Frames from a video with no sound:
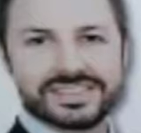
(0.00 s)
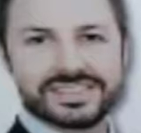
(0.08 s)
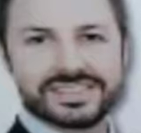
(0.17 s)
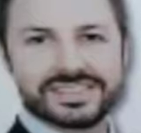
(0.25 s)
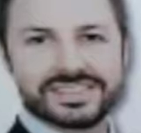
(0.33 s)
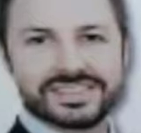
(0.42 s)

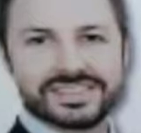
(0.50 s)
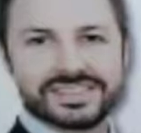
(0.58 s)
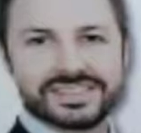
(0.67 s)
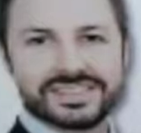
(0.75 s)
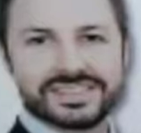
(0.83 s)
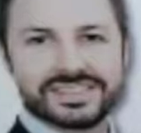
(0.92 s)

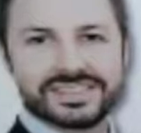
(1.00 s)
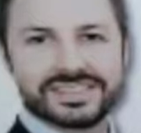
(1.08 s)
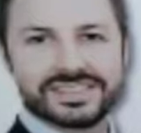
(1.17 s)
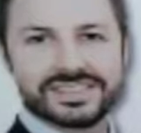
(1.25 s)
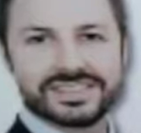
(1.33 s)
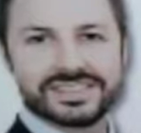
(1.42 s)

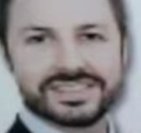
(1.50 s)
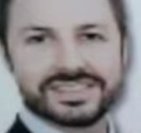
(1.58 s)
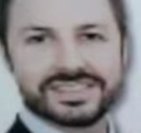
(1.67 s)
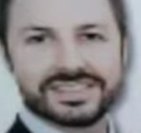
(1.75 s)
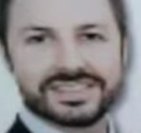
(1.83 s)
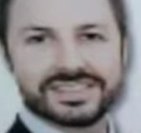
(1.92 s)

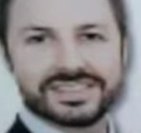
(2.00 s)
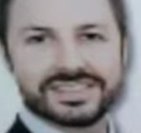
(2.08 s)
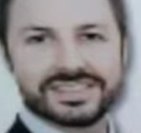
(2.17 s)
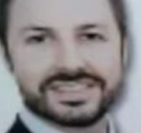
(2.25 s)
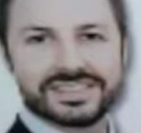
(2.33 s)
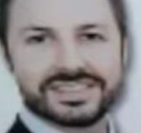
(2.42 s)

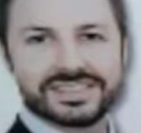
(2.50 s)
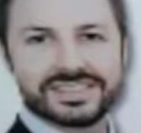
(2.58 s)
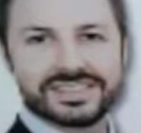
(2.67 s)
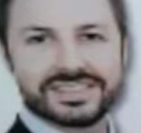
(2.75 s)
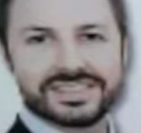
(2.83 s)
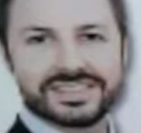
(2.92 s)

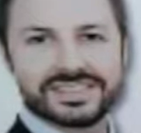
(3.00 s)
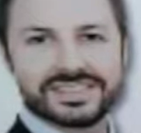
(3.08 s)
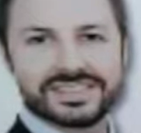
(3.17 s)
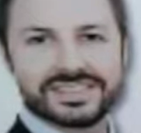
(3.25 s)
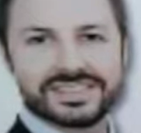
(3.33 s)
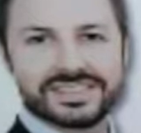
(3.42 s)

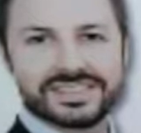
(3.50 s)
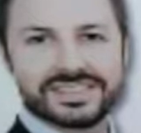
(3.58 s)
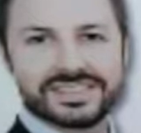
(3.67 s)
No words are spoken by the person on screen.